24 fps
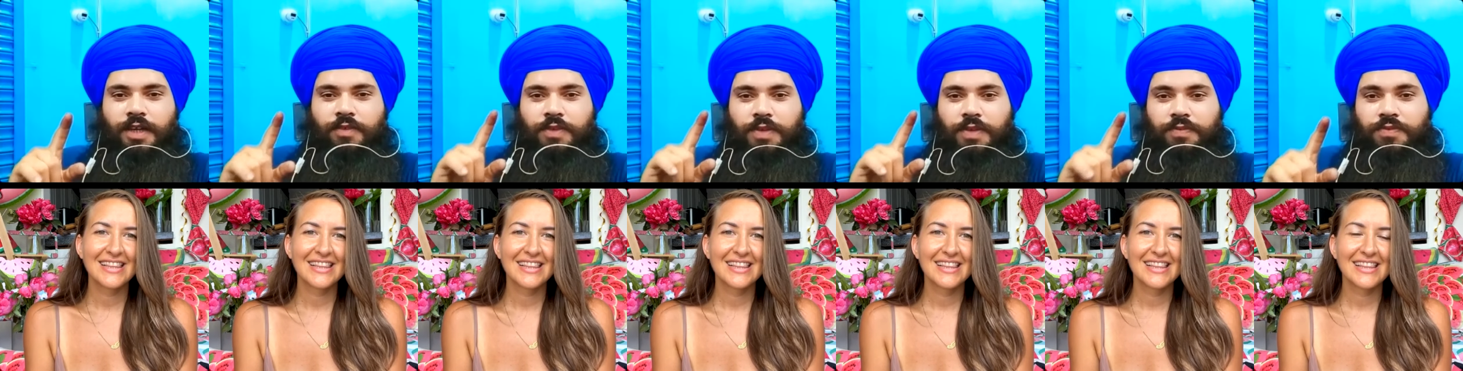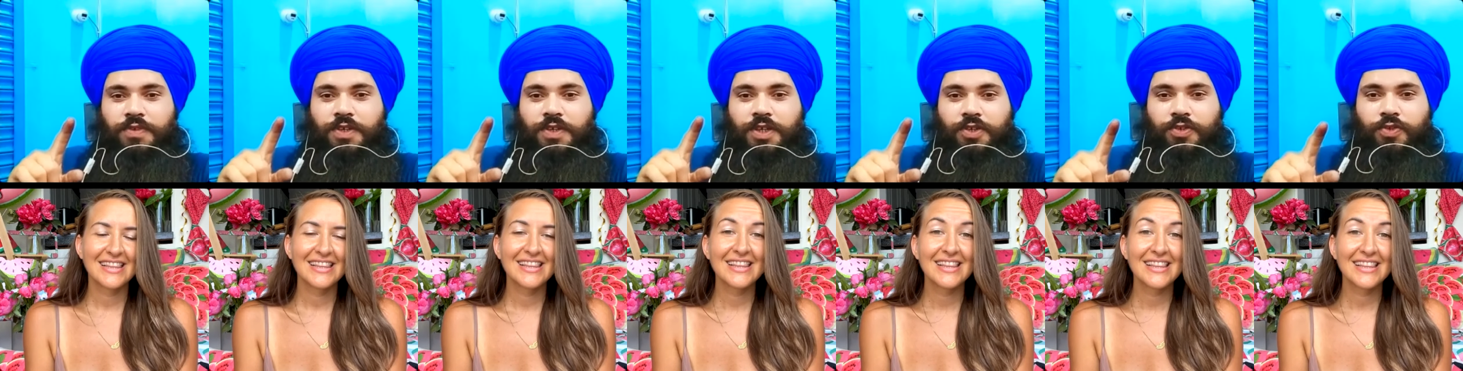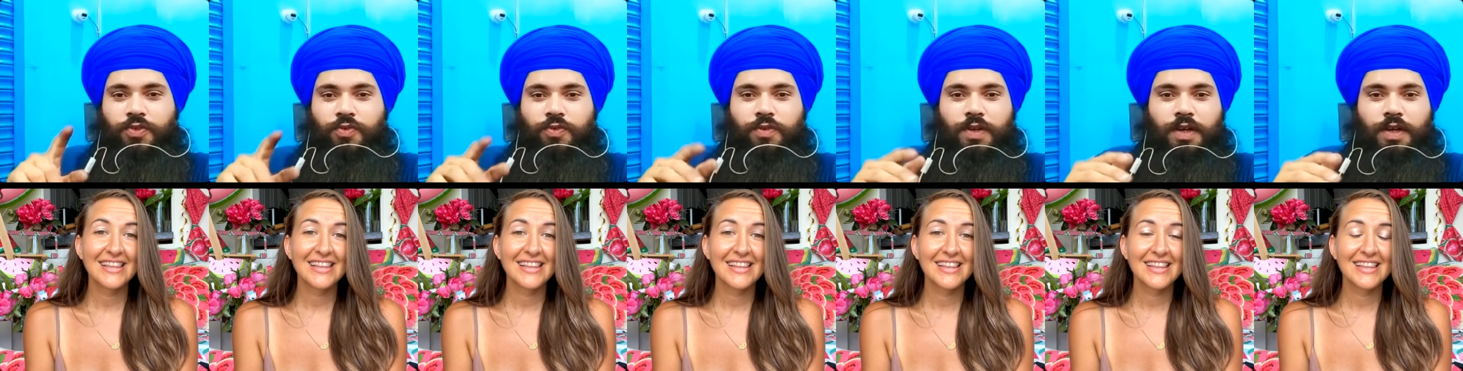Speaker 1: that we have
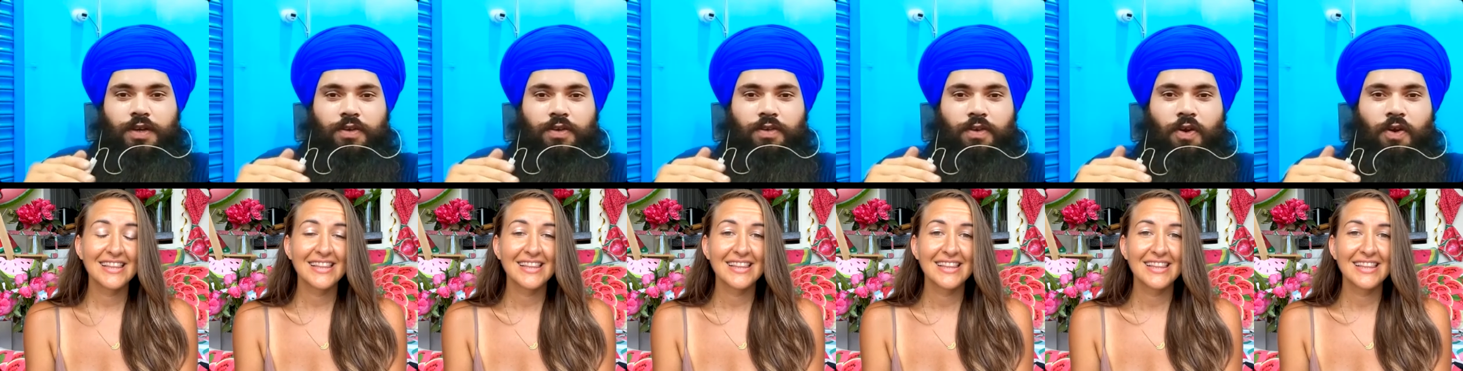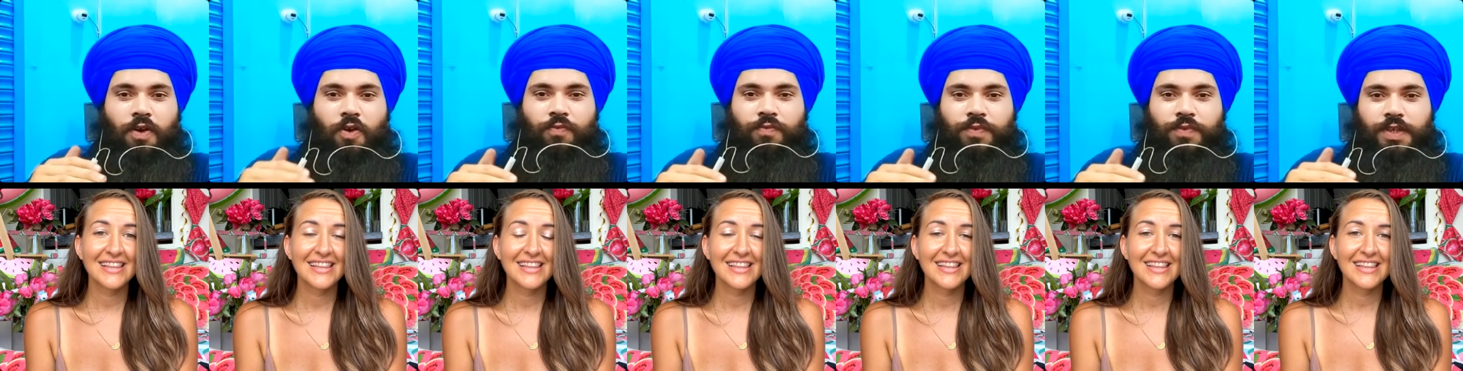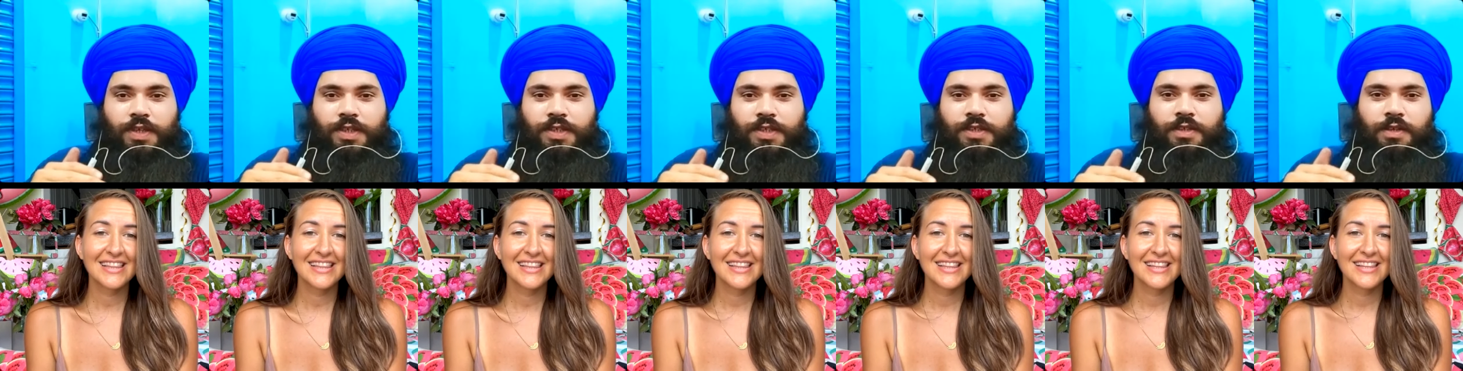seen you a raw
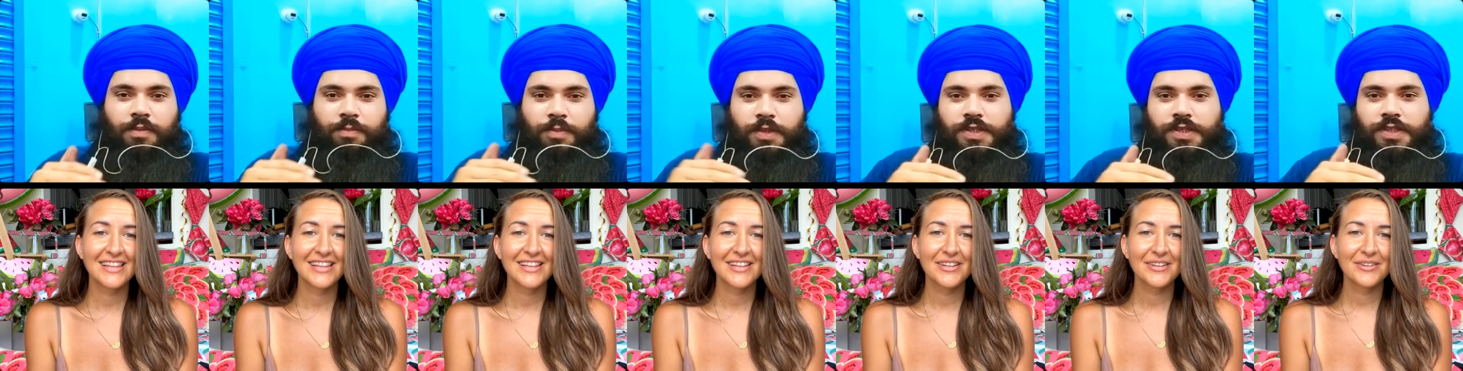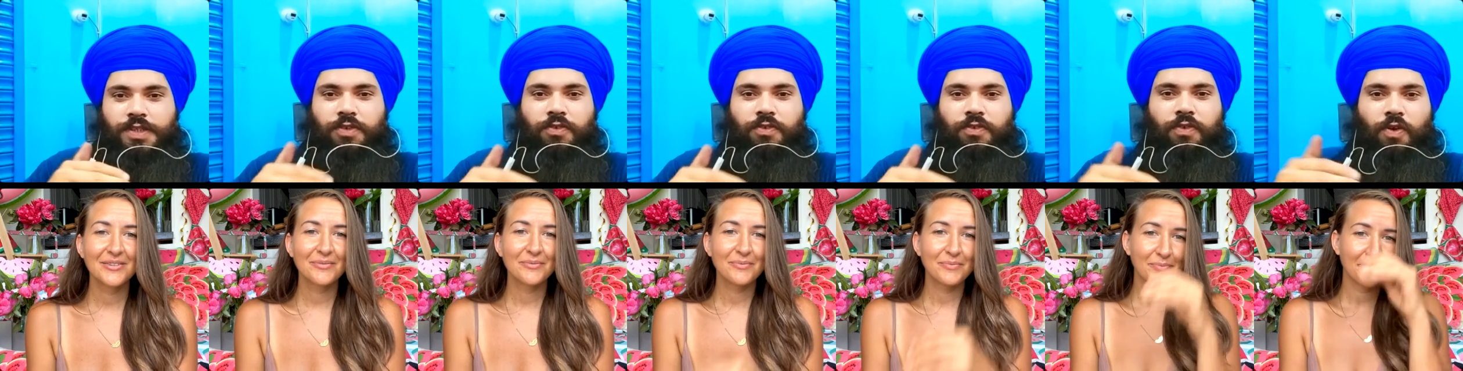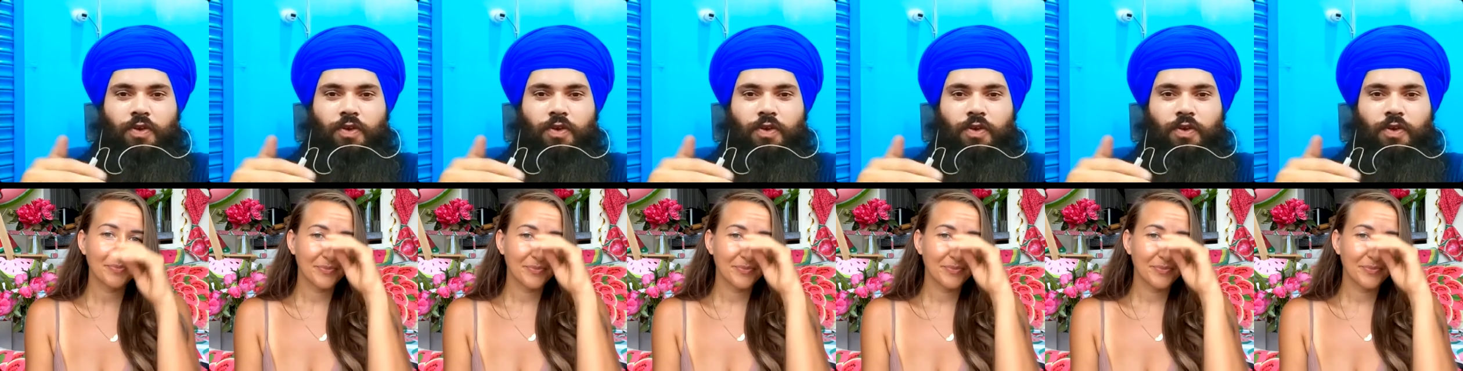vegan, a person